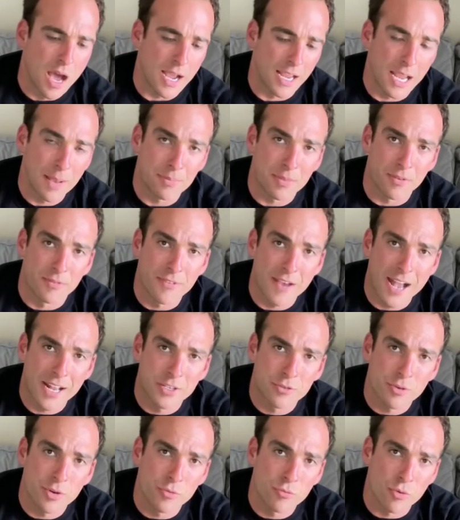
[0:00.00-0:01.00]
I kept the
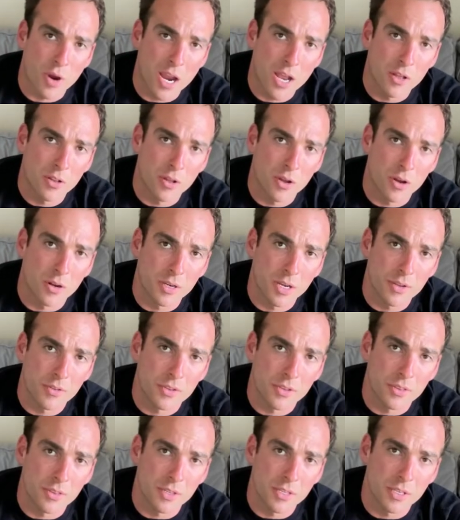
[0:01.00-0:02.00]
factory rail on
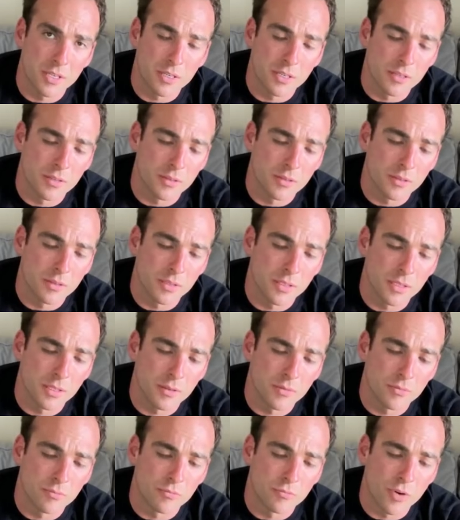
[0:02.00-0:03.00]
here,
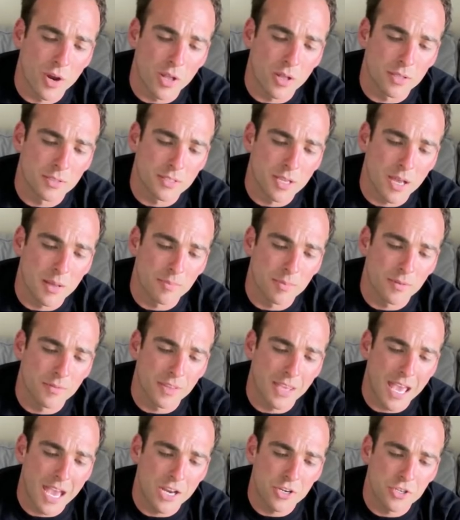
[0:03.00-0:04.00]
the rail on top of
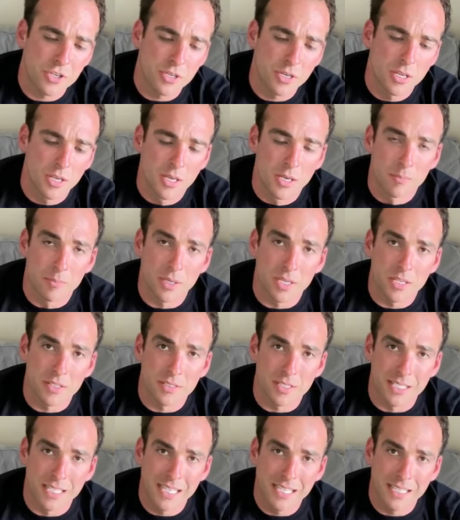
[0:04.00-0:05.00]
the action, because
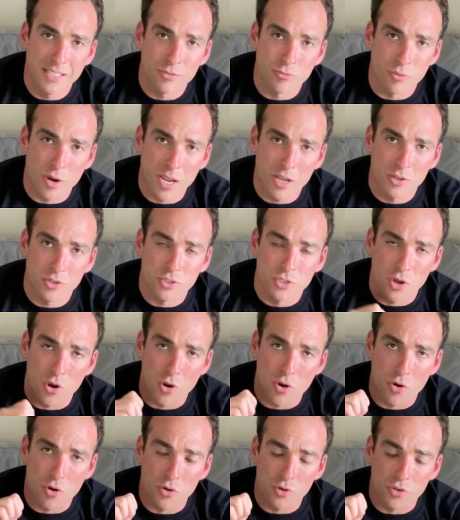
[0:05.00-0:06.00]
the Tikka rails
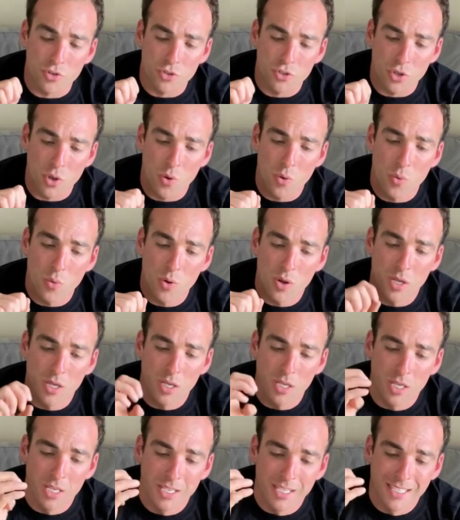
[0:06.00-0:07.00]
are so
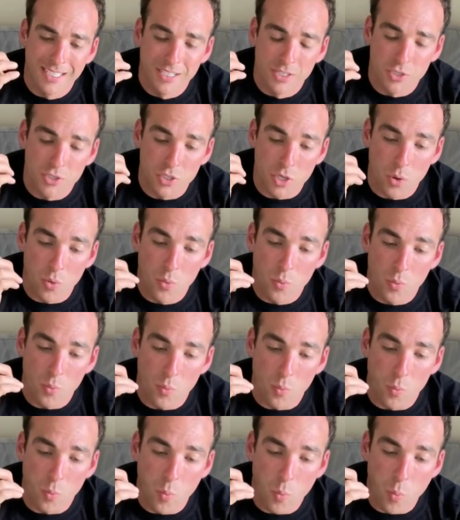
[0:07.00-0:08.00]

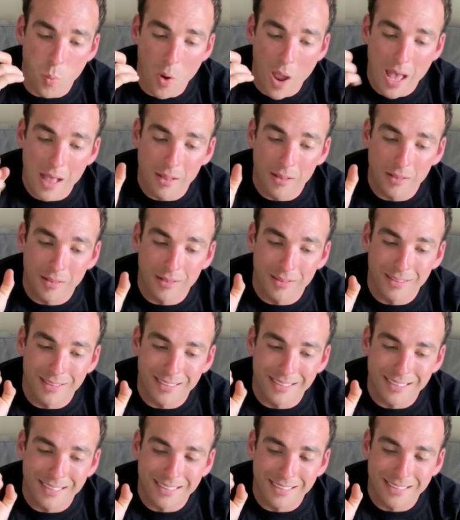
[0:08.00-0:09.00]

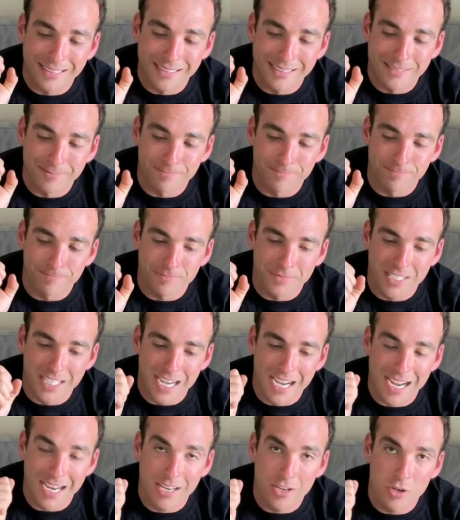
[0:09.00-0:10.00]
well
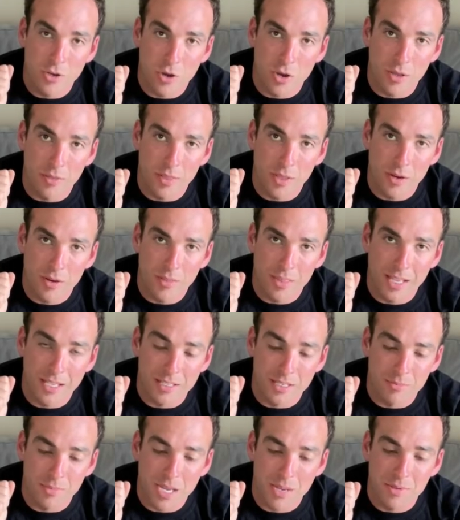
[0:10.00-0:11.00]
tightened on there that
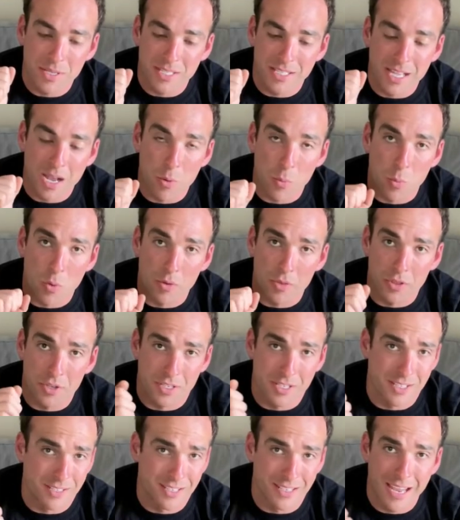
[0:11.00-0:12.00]
sometimes it's not worth
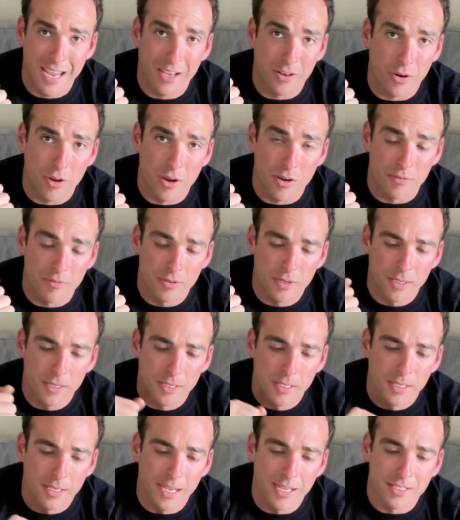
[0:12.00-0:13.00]
it to take it off.
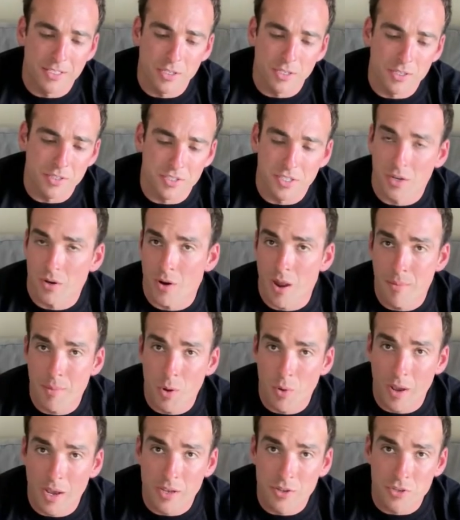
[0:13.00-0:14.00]
It's a 0
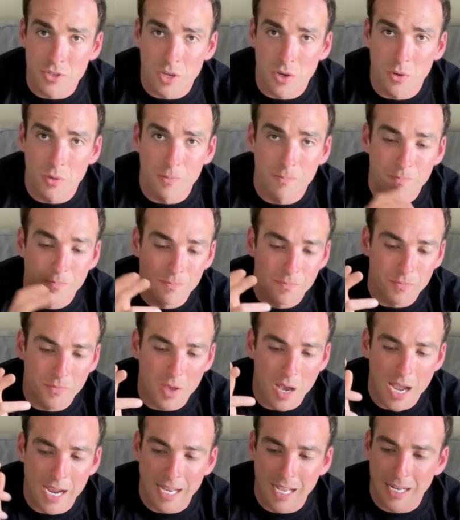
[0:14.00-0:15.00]
MOA, so
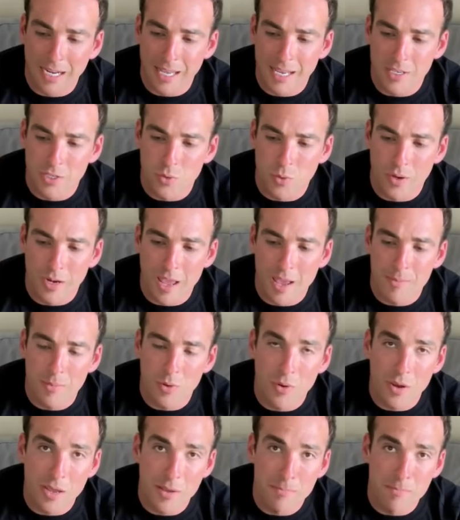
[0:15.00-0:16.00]
I got a 20
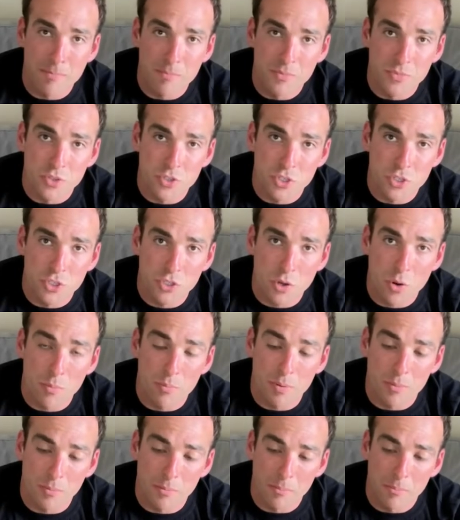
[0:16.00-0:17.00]
MOA
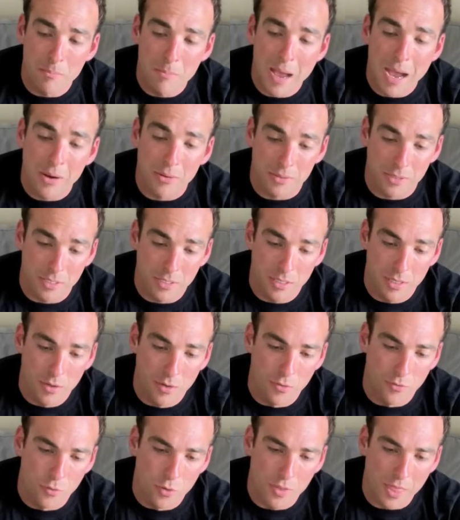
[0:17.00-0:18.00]
scope mount
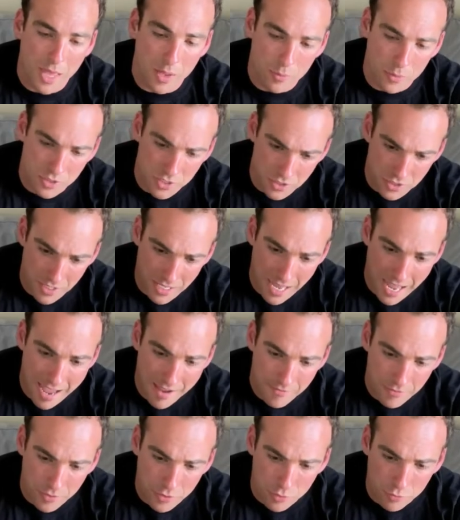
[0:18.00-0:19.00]
for that, which is the
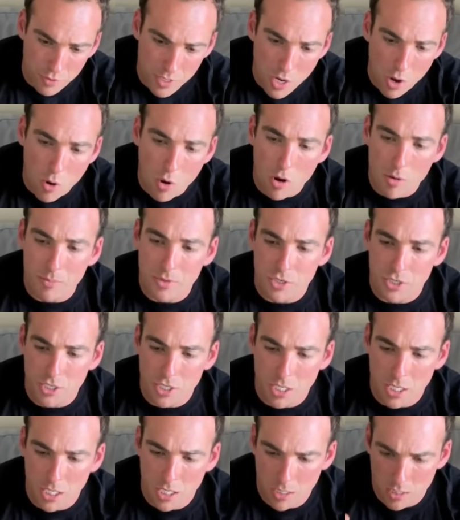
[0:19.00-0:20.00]
F3R
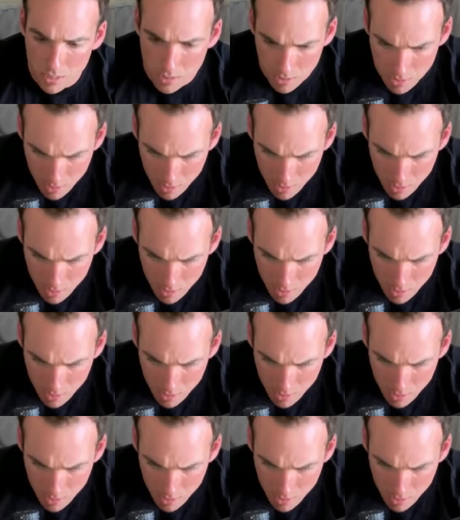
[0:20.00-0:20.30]
machining.